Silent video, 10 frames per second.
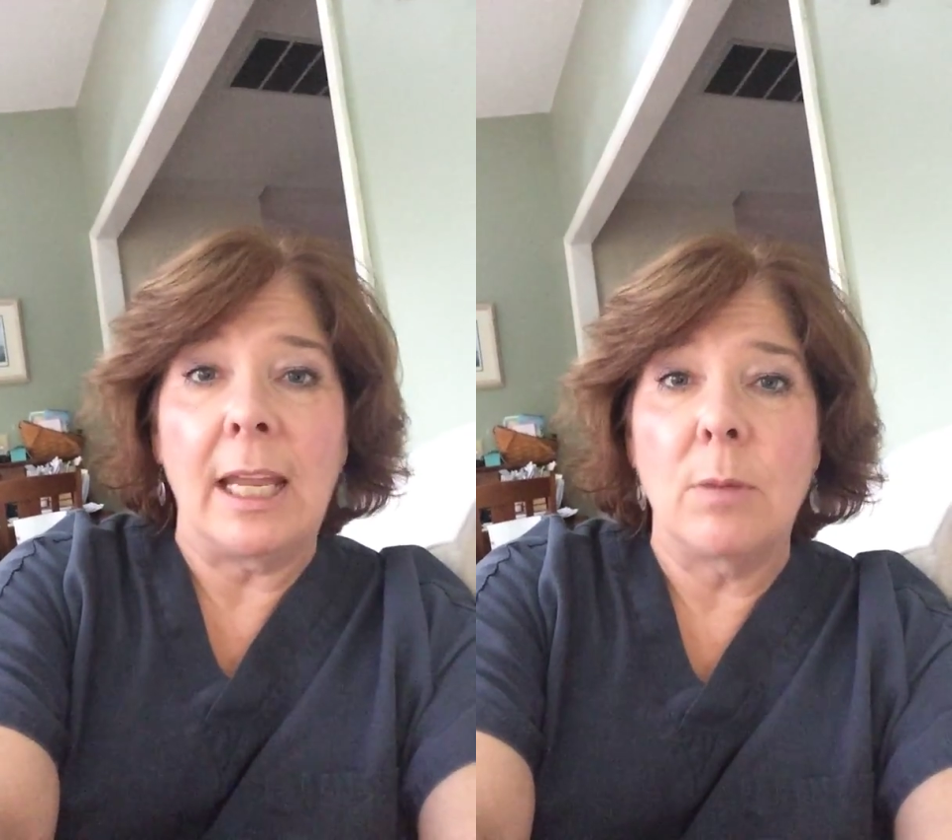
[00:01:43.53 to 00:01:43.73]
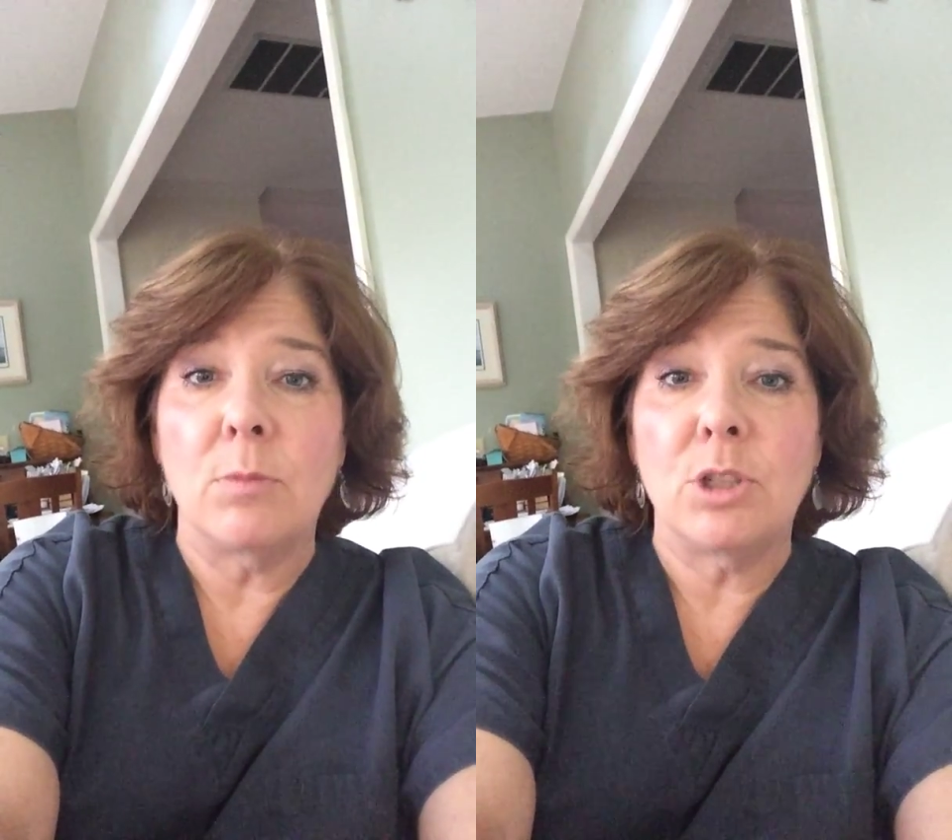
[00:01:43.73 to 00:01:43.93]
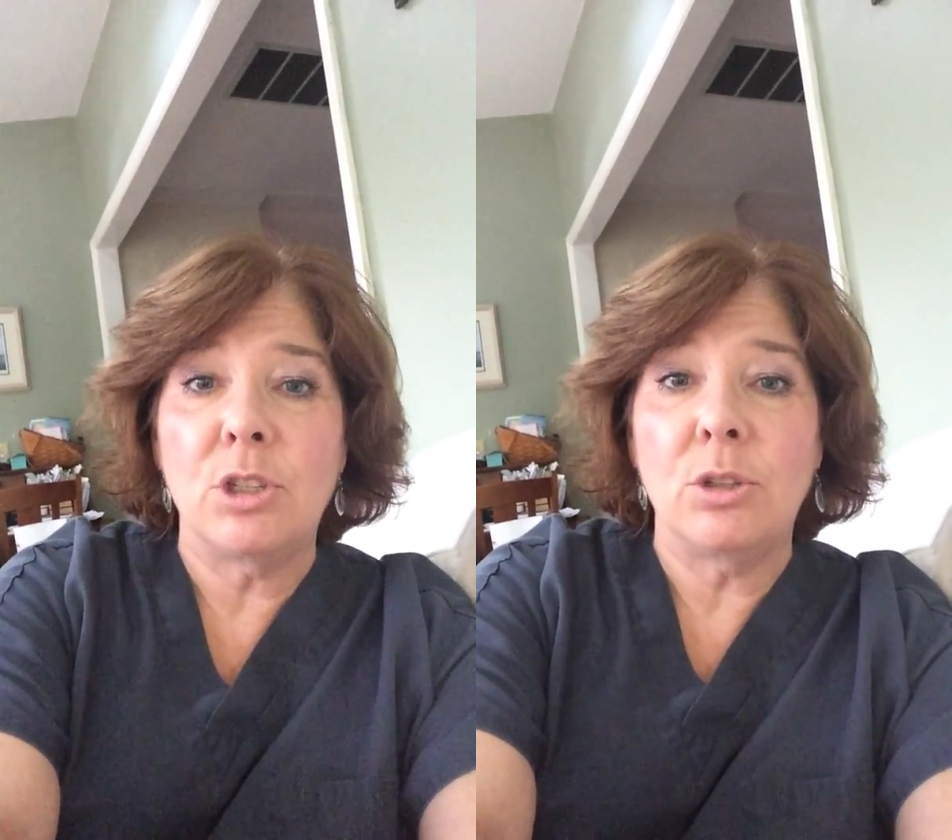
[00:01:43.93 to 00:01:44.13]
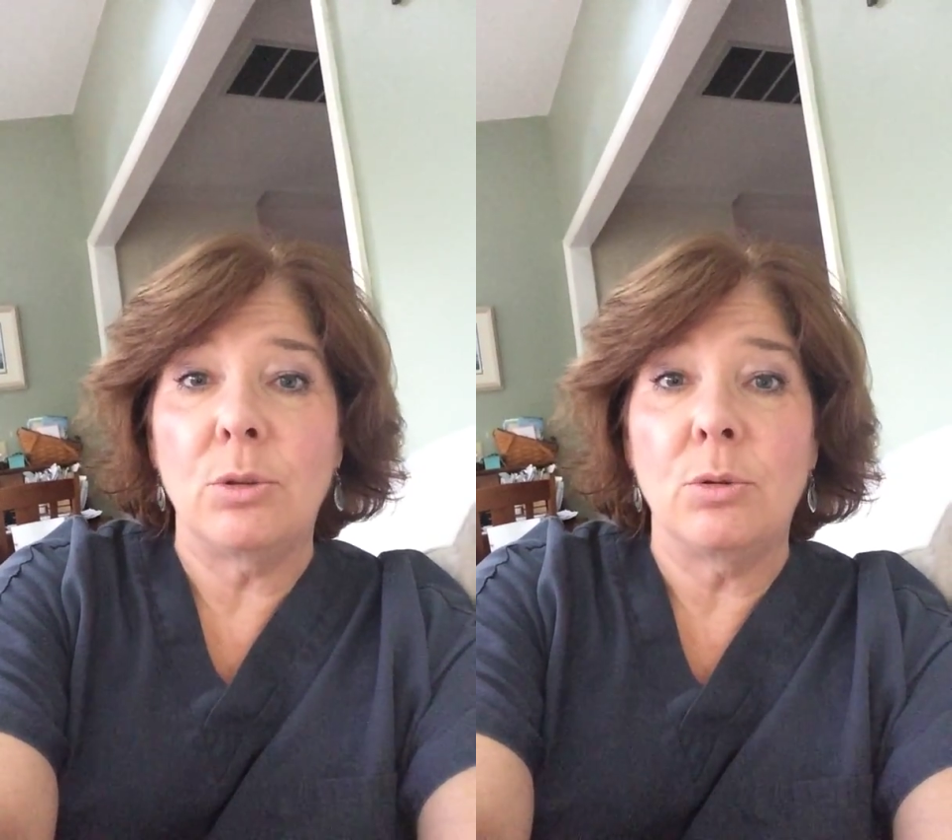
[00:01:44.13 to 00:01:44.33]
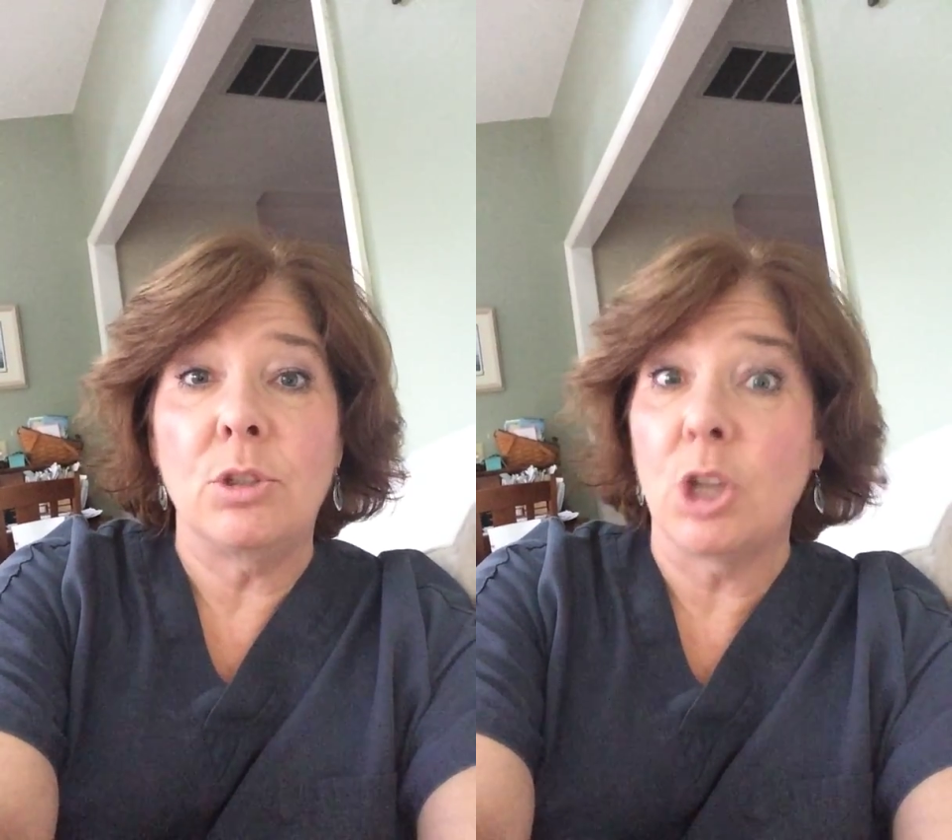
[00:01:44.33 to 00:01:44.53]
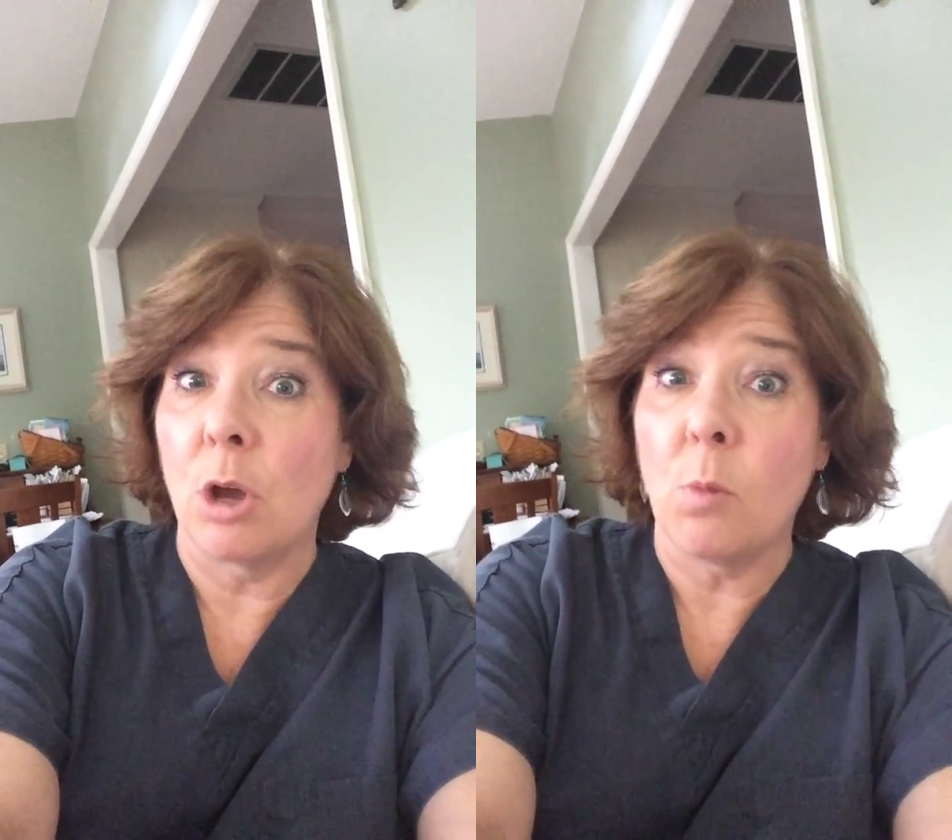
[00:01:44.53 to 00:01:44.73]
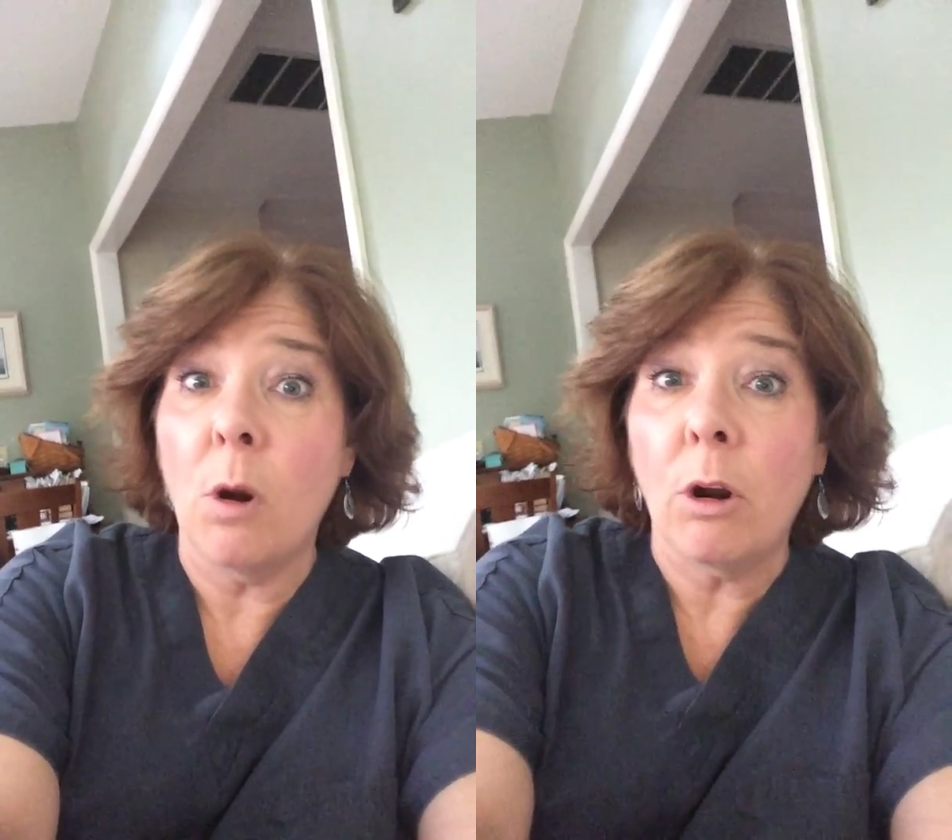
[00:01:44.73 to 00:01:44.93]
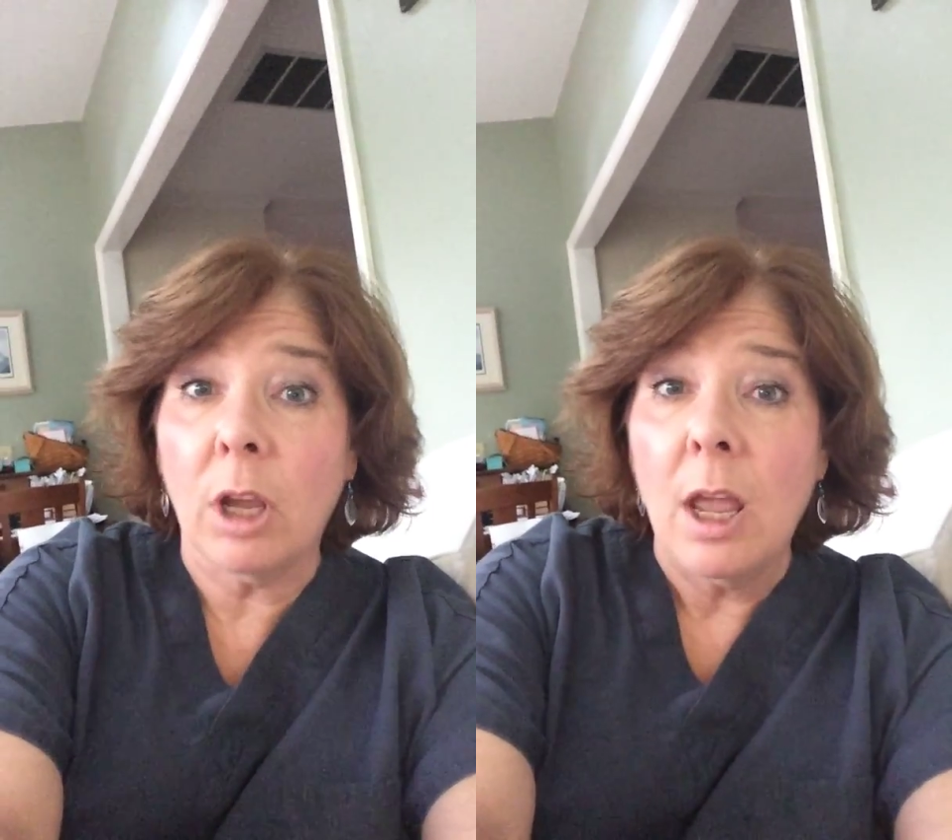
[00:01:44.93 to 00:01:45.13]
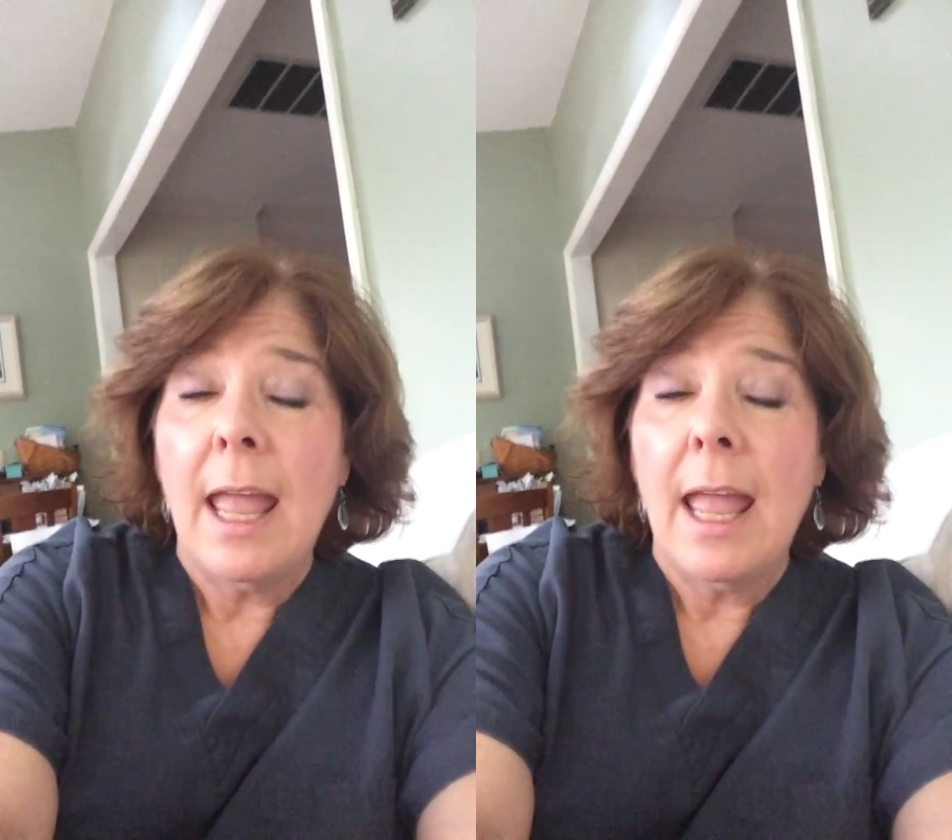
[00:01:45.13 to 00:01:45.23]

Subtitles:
him to go to work